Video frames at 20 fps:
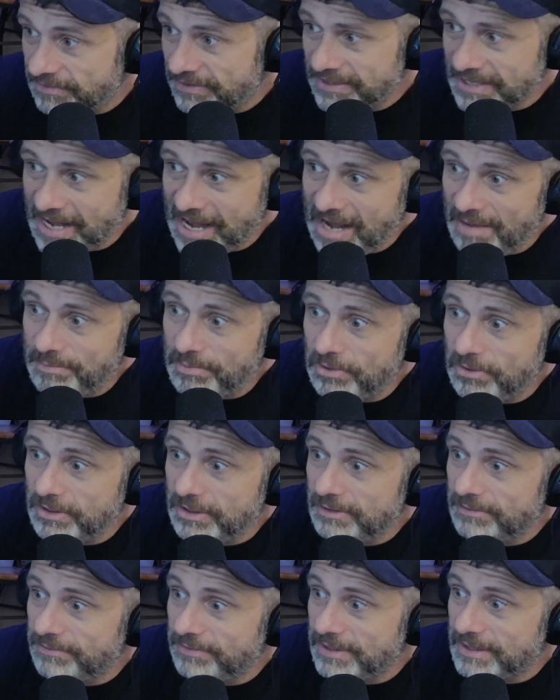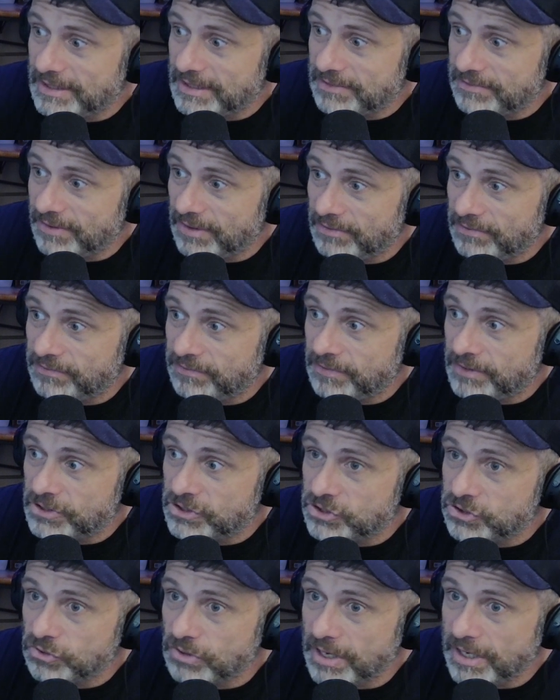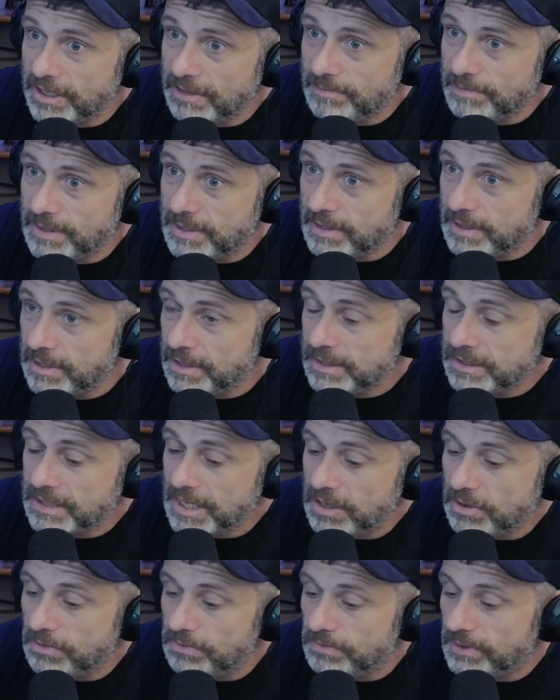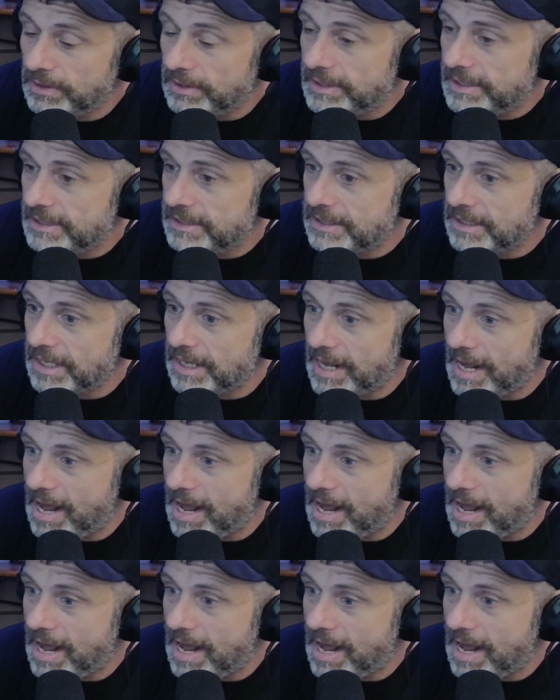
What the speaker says: And the app-only events is very frustrating because they don't release the